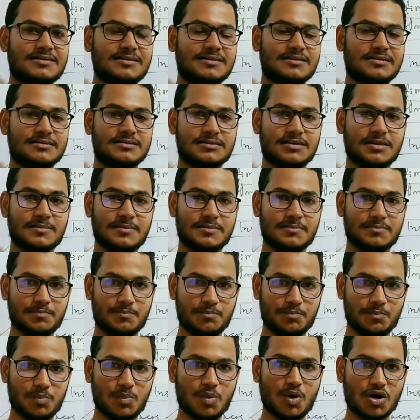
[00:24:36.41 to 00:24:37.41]
the
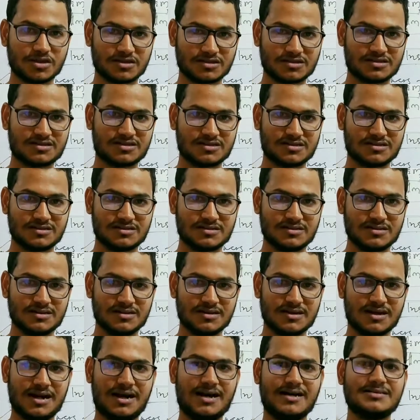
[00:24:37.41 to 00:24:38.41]
moth
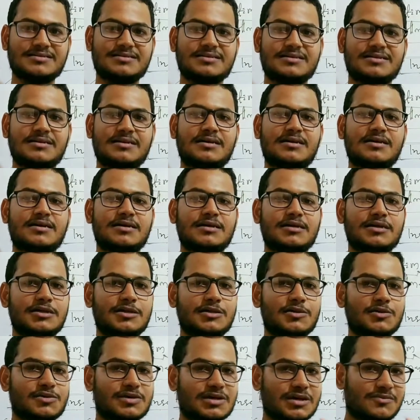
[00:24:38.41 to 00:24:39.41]
and
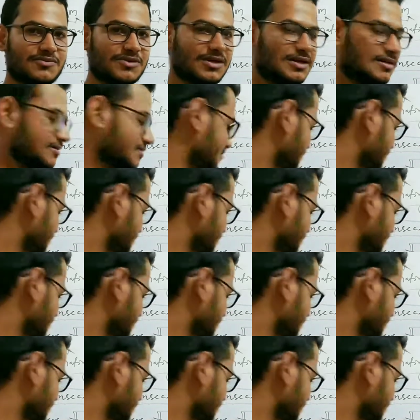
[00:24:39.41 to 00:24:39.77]
yucca plant